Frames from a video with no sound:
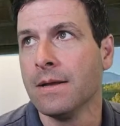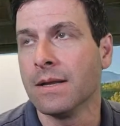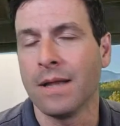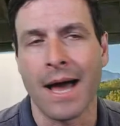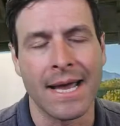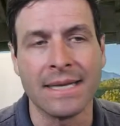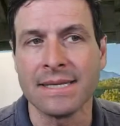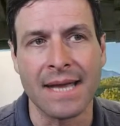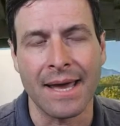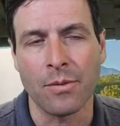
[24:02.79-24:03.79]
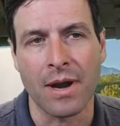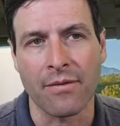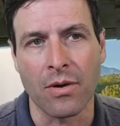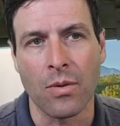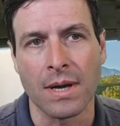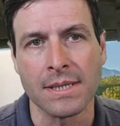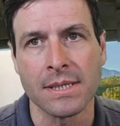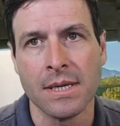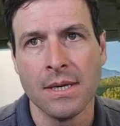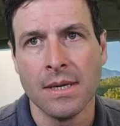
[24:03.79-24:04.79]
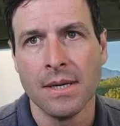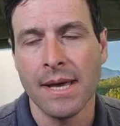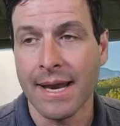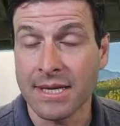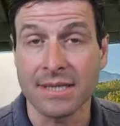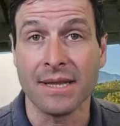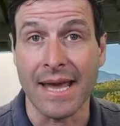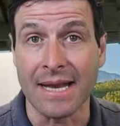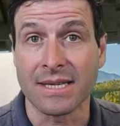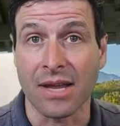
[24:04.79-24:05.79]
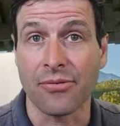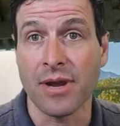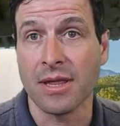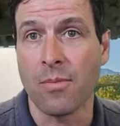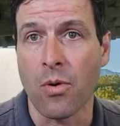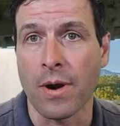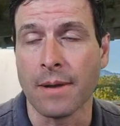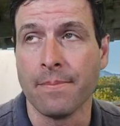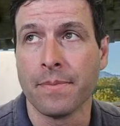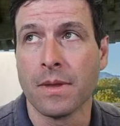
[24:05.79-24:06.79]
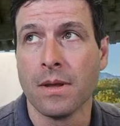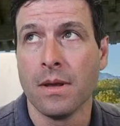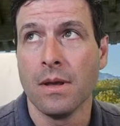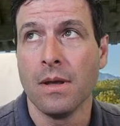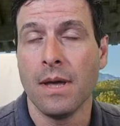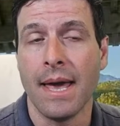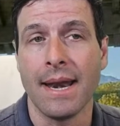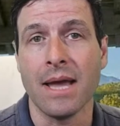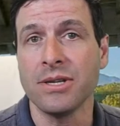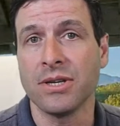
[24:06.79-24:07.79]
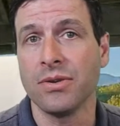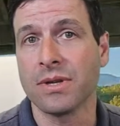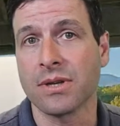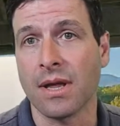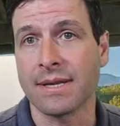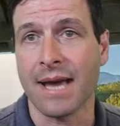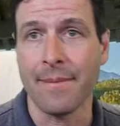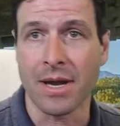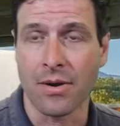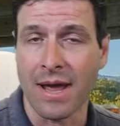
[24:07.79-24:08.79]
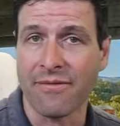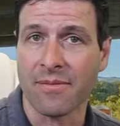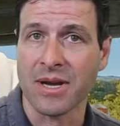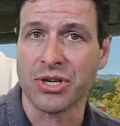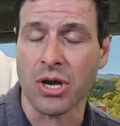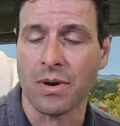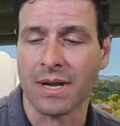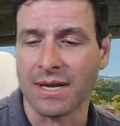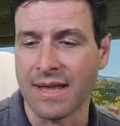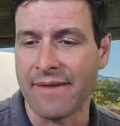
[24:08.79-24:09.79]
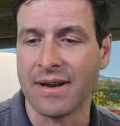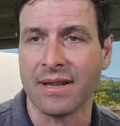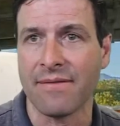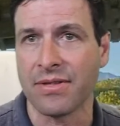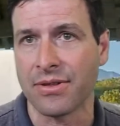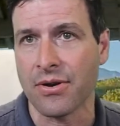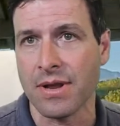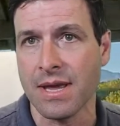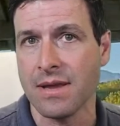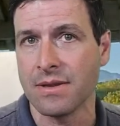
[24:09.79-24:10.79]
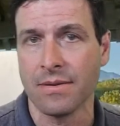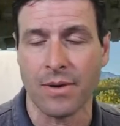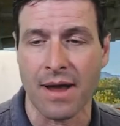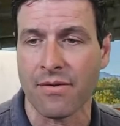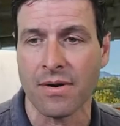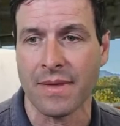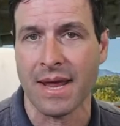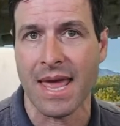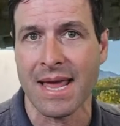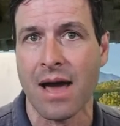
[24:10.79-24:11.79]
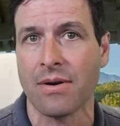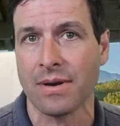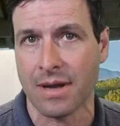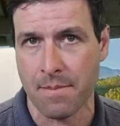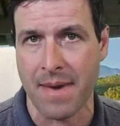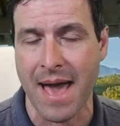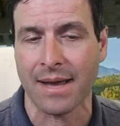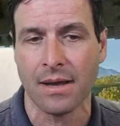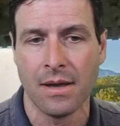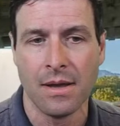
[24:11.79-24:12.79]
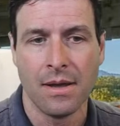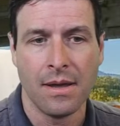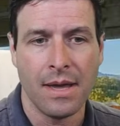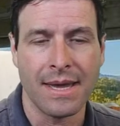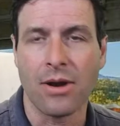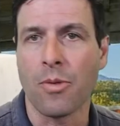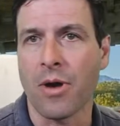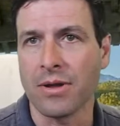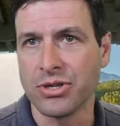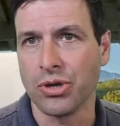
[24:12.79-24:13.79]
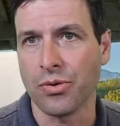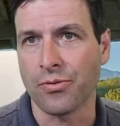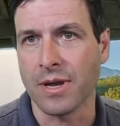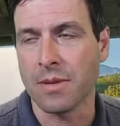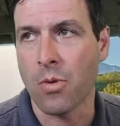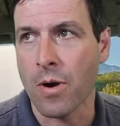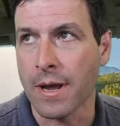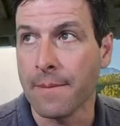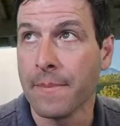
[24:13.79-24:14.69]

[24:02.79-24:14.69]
The Lion's Den, whatever it was. And it's late, it's like 3 in the morning. And I used to do this all the time. I'd go down for my show at like 11, 11:30, whatever, and then I hang out and come back and get home around 2, 3 in the morning.